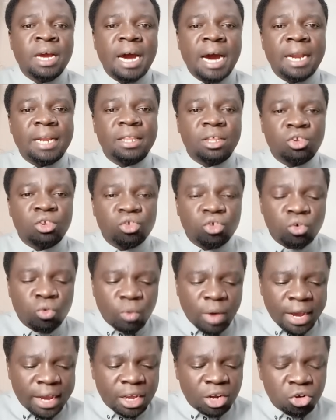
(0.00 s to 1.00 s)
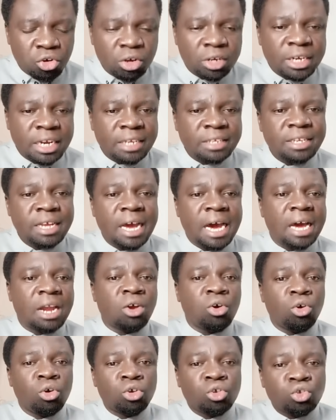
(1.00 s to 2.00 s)
and the reason why doctors
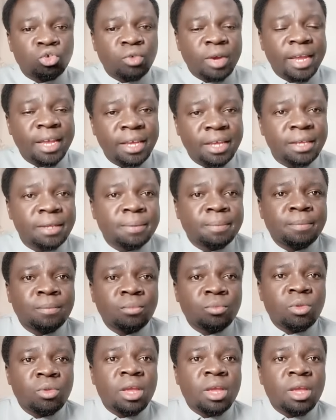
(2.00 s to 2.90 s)
are on strike